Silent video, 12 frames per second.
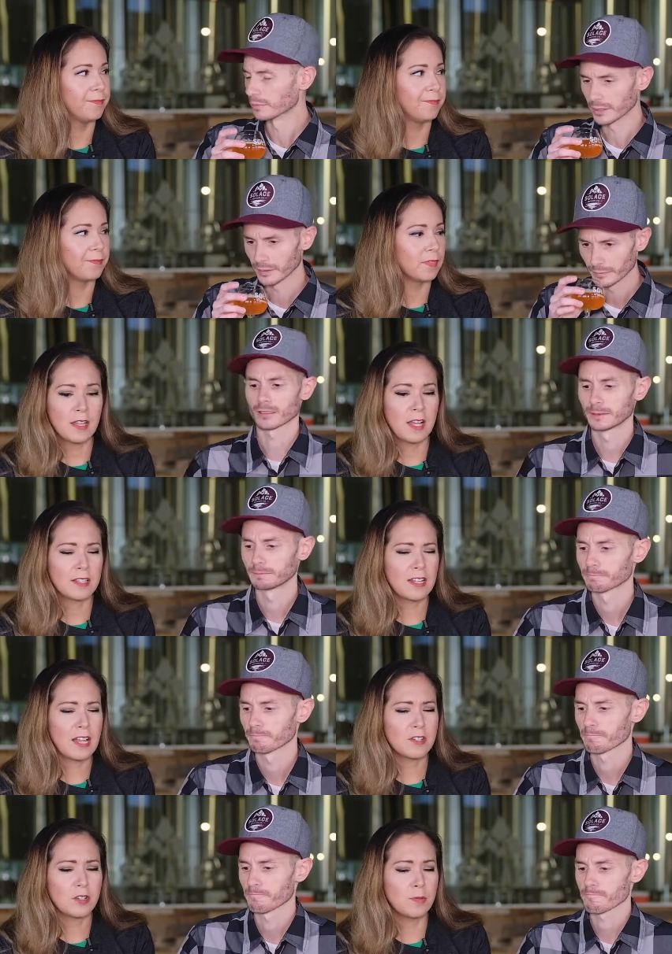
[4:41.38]
Speaker 1: beer. It's
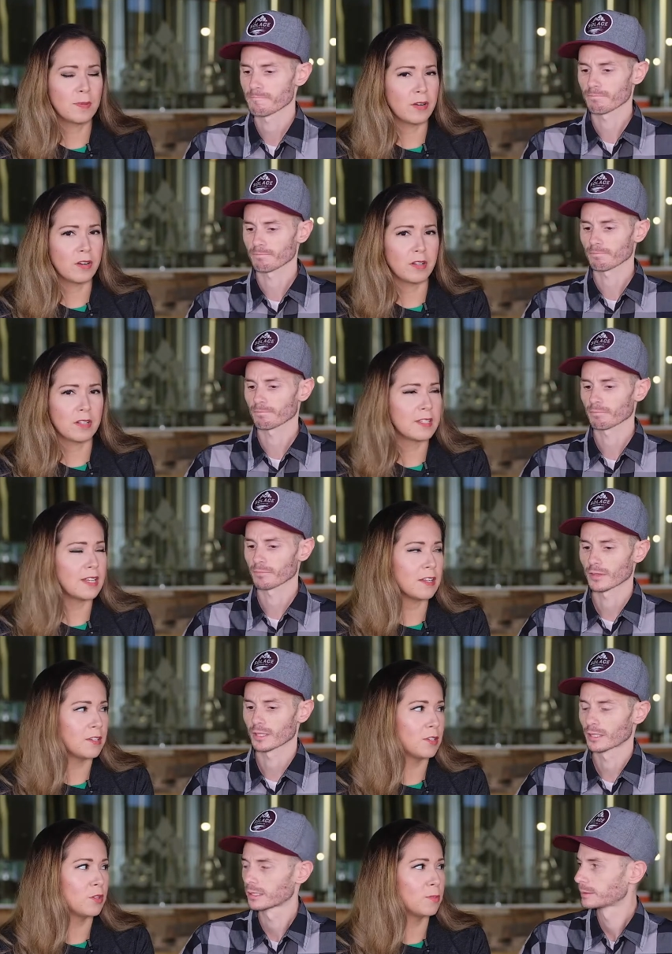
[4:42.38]
not too bitter. It's not
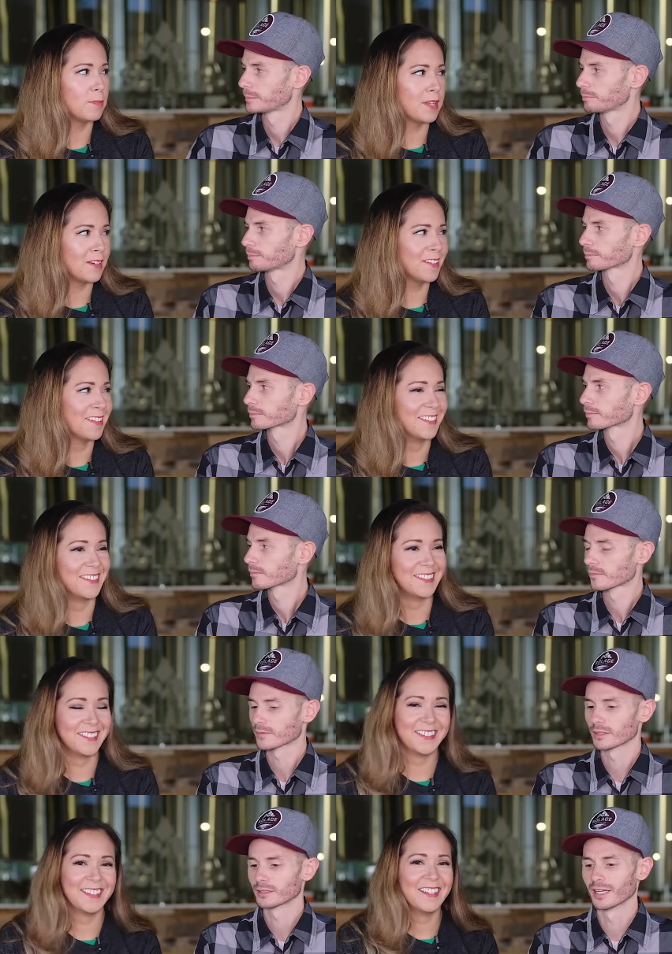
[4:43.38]
too bitter.
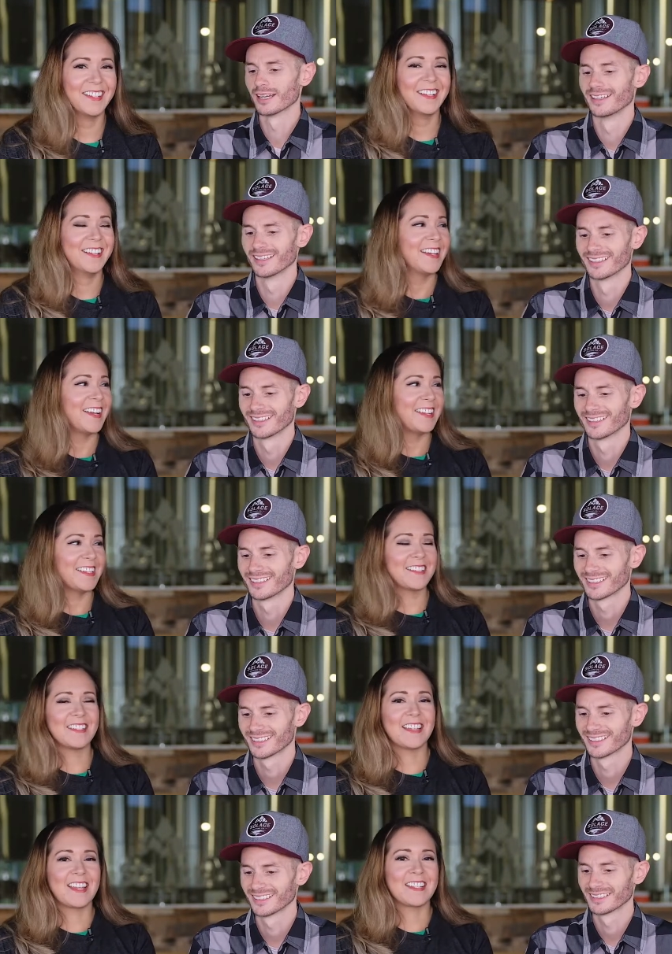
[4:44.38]
It
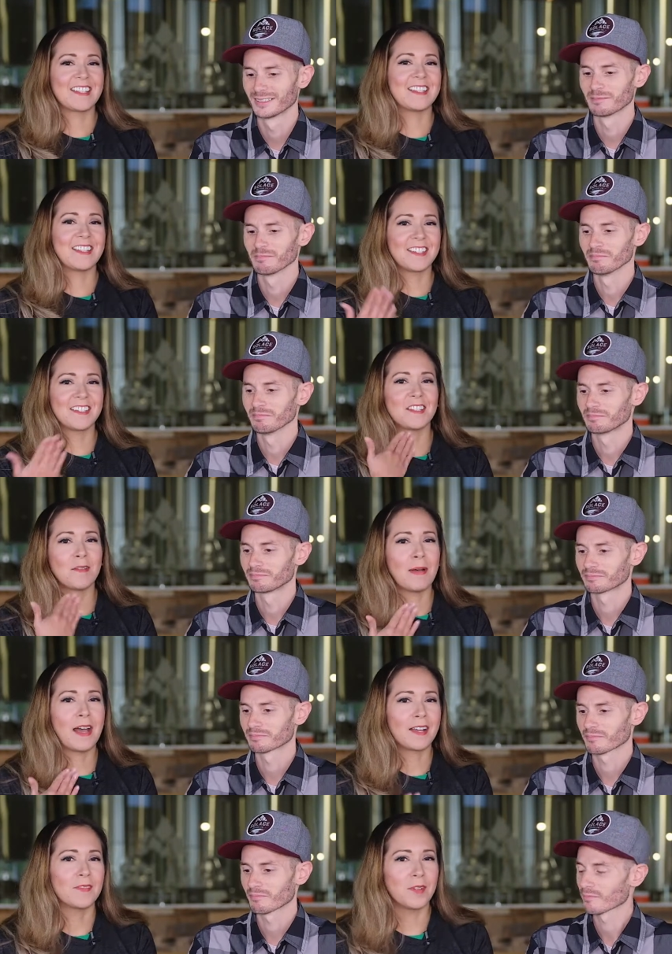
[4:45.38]
doesn't like stick to the
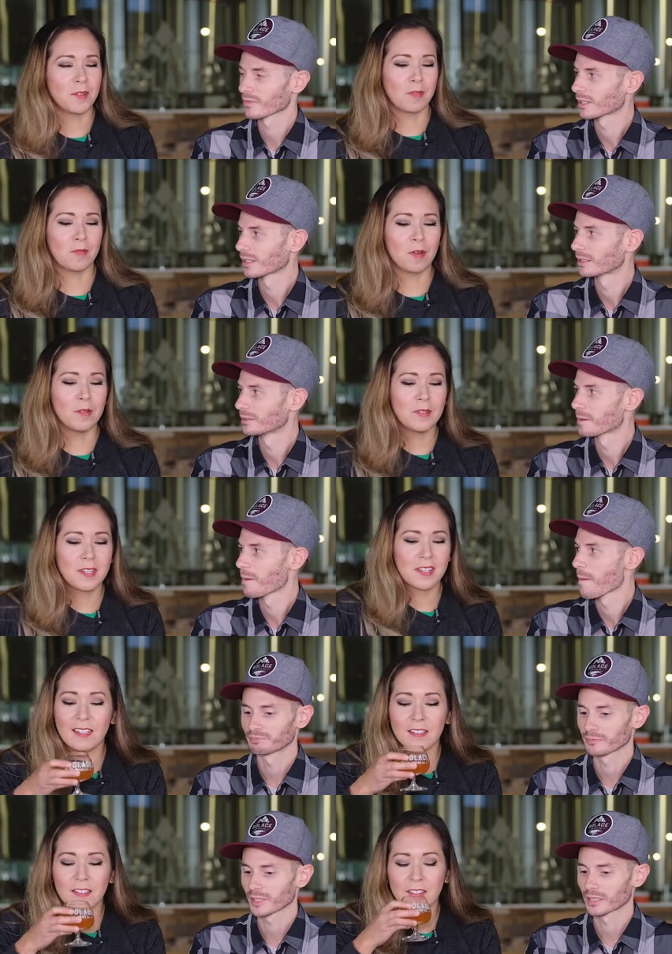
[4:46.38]
back of your throat.
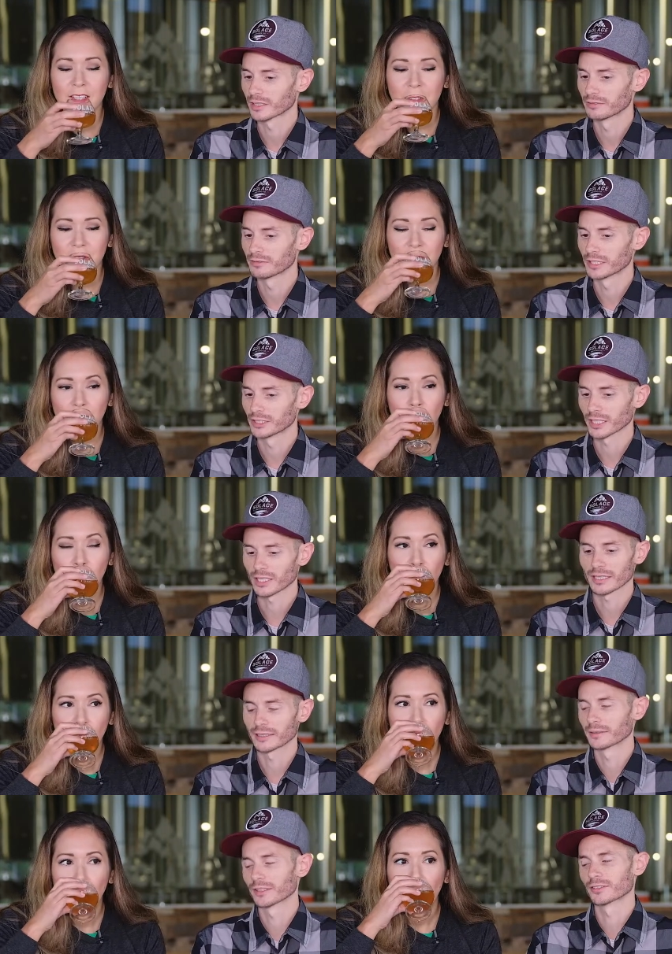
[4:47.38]
Speaker 2: Clean finish. I like
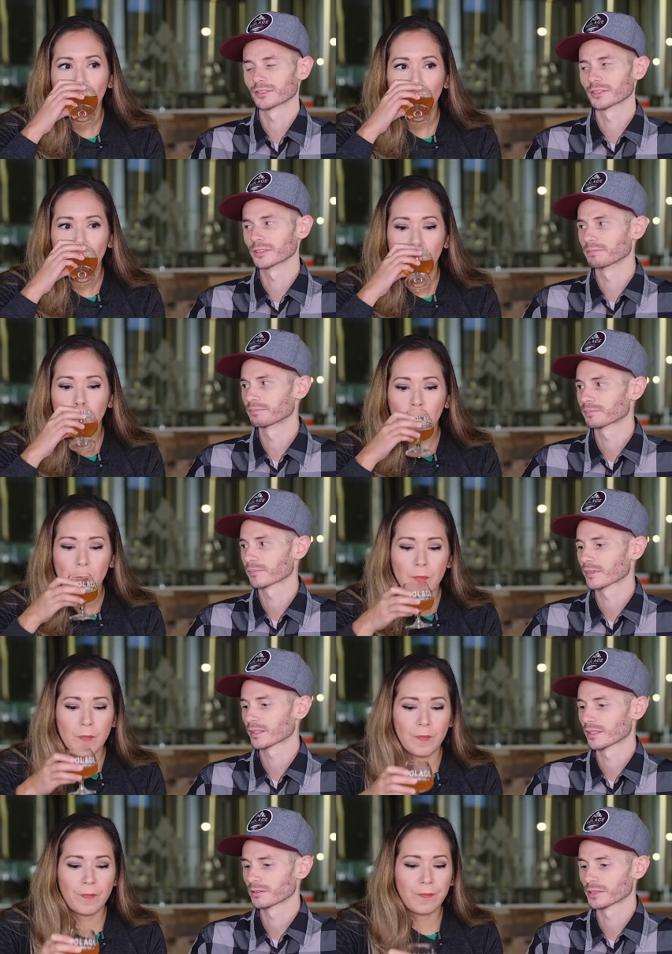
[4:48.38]
it. This is good.
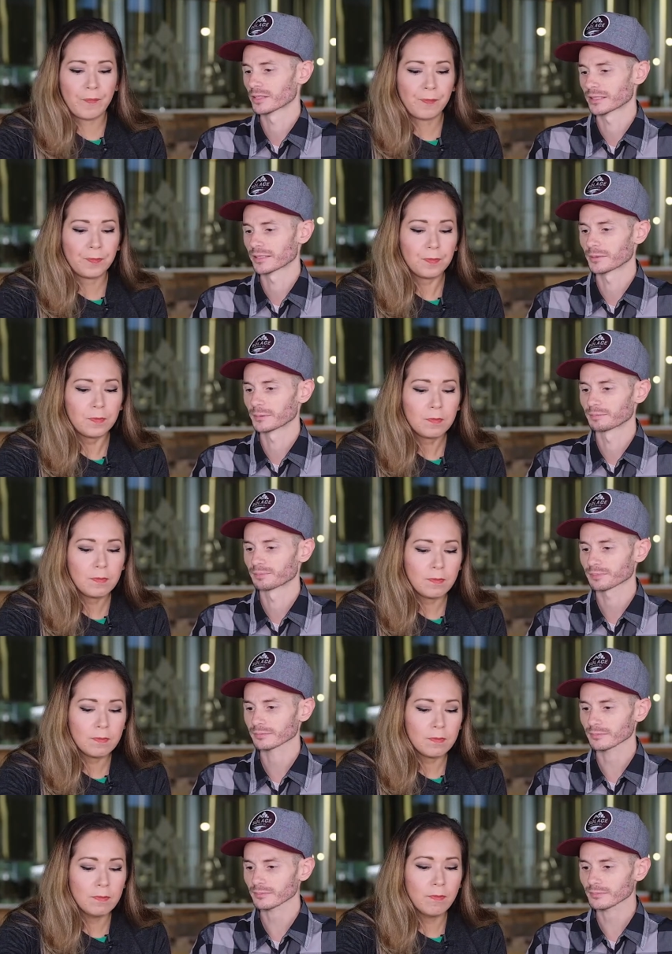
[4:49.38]
I really like that one.
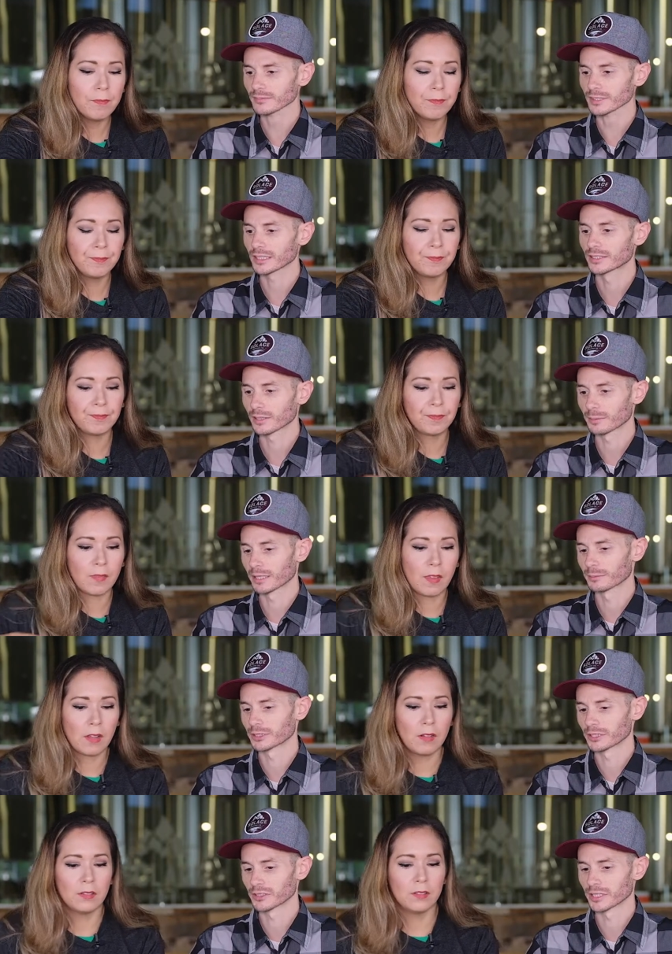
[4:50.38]
You can tell by how
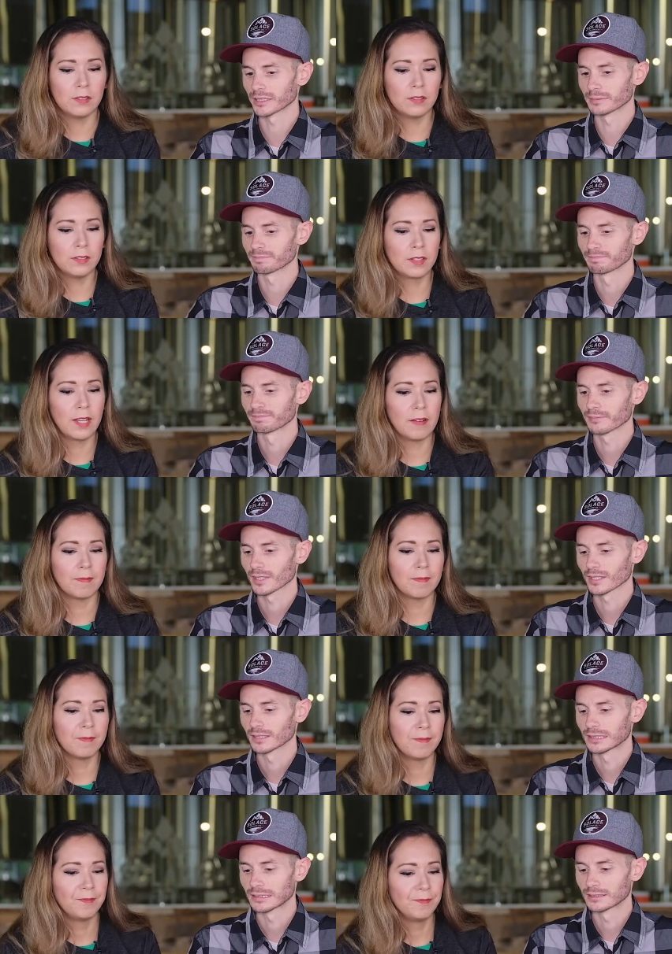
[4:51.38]
much I drank it. Yeah.
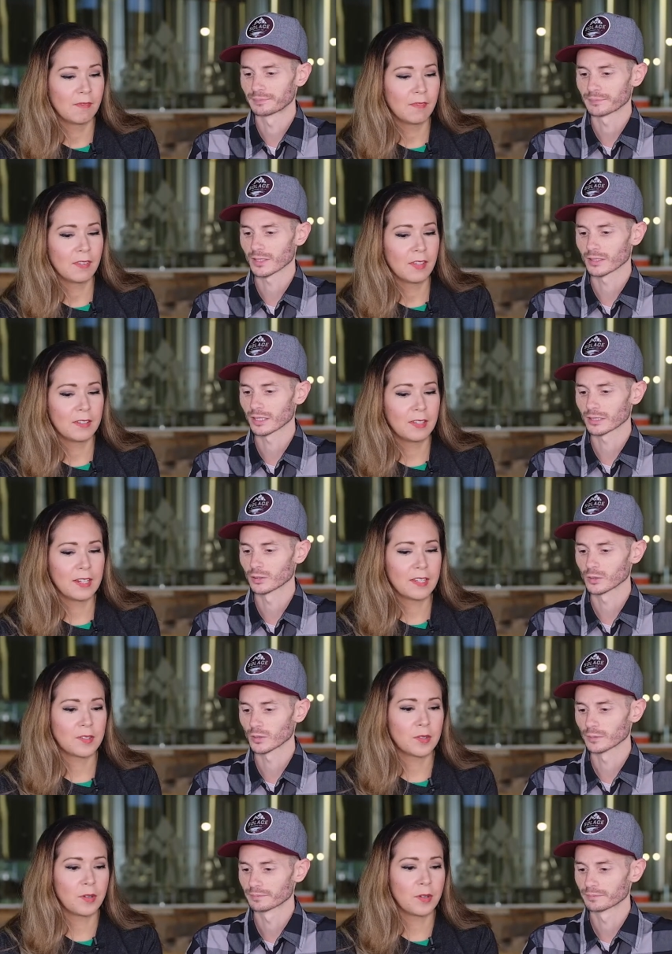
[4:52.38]
Okay,
Speaker 1: that cool. That is